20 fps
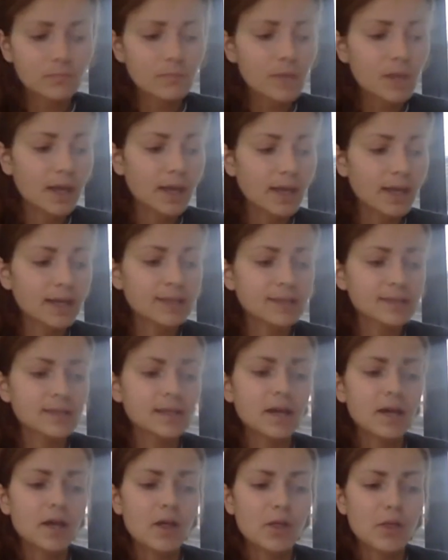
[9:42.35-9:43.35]
I
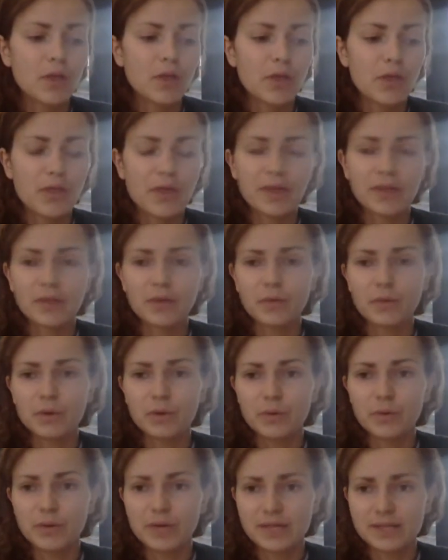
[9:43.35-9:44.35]
guess the thing that we
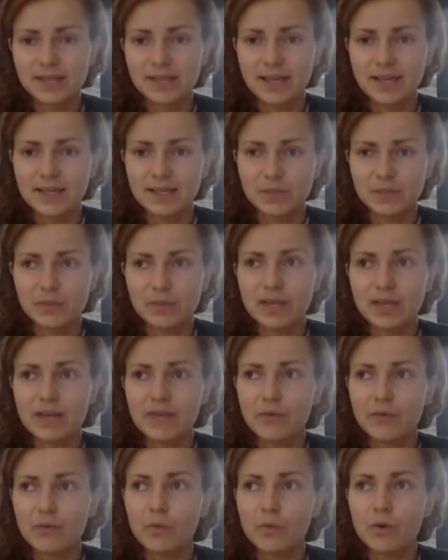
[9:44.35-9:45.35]
always say is that we
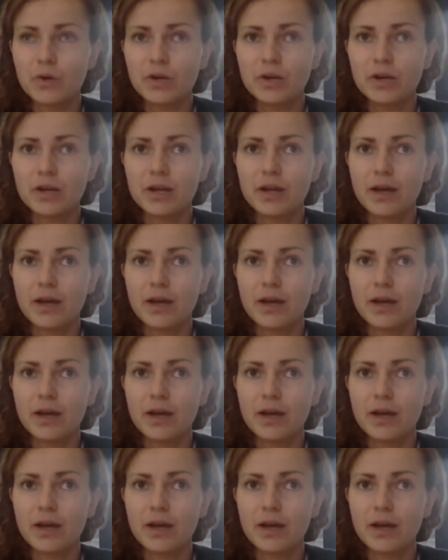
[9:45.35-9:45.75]
never want